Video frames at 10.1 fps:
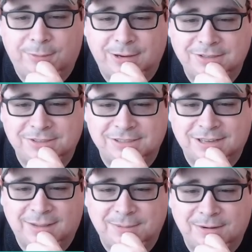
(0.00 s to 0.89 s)
for
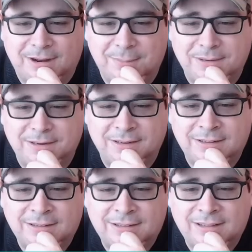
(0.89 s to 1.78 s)
question time here. Happy to
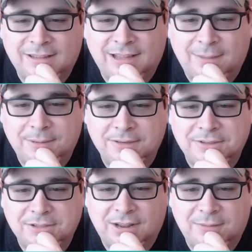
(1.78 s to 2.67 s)
happy to
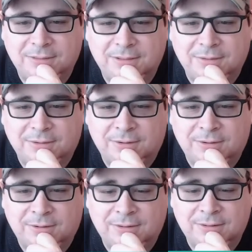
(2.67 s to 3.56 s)
chat with you
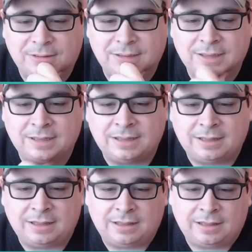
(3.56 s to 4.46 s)
all.
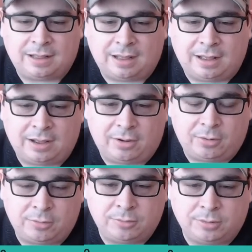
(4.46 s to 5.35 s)
Uh,
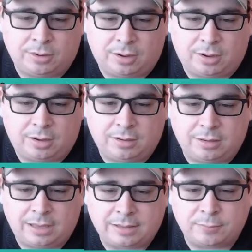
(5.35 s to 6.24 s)

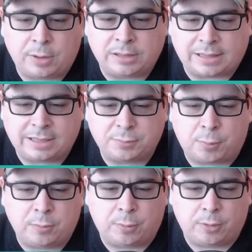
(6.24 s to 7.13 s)
Hoeglaw, I, I think
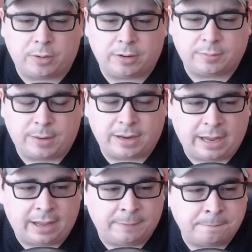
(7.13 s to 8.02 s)
it's one word As my
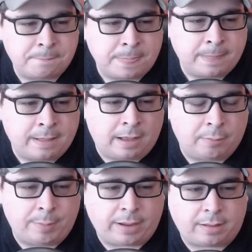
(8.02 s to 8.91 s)
at.
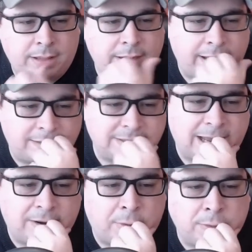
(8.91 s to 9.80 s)
Uh, Rebecca Clayton asks
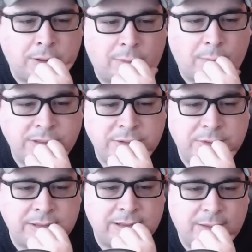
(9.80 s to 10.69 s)
at Hoeglaw, what do
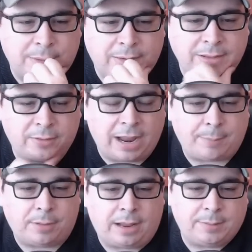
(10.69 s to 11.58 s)
you think about either
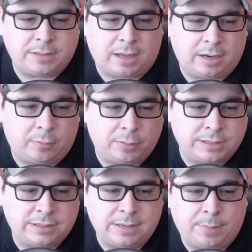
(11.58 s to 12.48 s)
Apple, Amazon, or
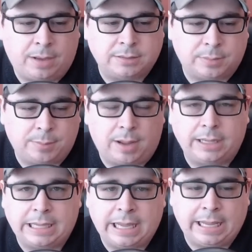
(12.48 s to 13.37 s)
Disney possibly
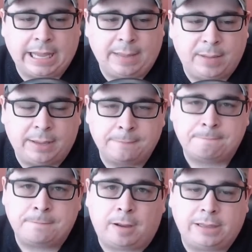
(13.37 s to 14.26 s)
buying EA Gaming?
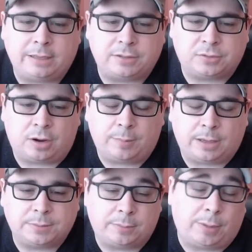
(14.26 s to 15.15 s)
I think it's a strong
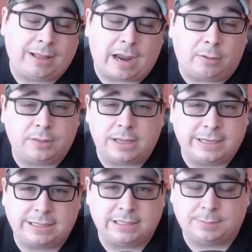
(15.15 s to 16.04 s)
possibility. Well, I, I don't
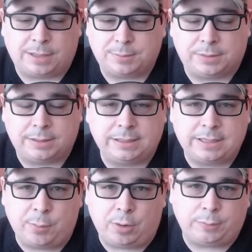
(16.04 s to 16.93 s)
think Disney's a possibility.
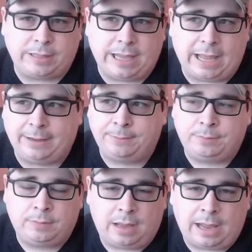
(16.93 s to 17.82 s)
Disney worked with EA,
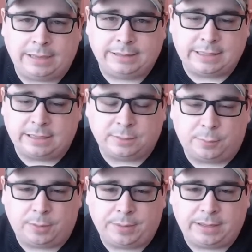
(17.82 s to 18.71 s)
and Disney
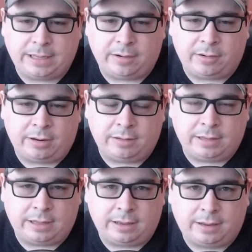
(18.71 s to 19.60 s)
doesn't want to be in the in,
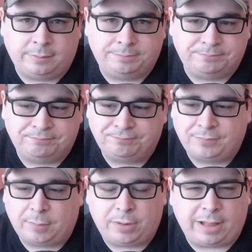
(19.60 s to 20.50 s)
in the um,
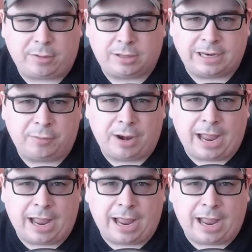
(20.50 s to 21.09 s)
what do they call it?